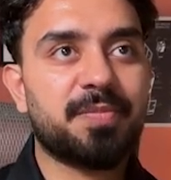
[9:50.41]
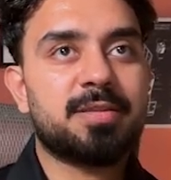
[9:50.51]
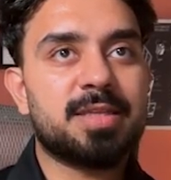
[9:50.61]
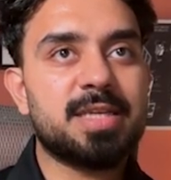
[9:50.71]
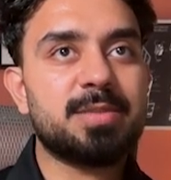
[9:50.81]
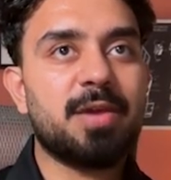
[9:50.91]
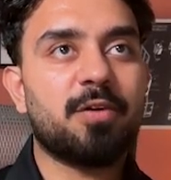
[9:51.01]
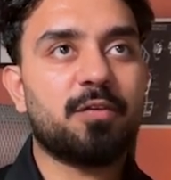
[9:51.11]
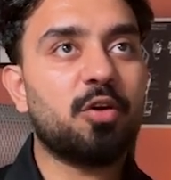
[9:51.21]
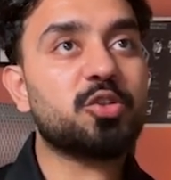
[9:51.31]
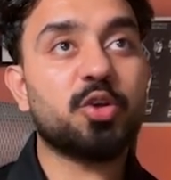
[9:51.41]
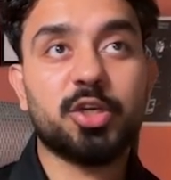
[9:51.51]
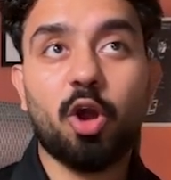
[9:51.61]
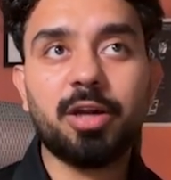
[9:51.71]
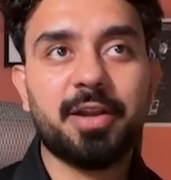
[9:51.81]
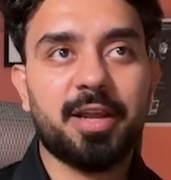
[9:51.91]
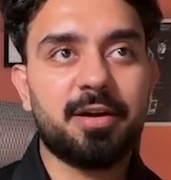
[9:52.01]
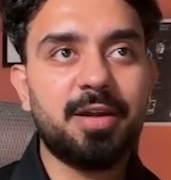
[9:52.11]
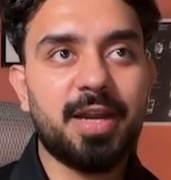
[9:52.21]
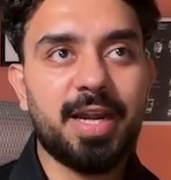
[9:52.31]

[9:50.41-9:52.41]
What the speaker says: This is my workflow. So it got triggered.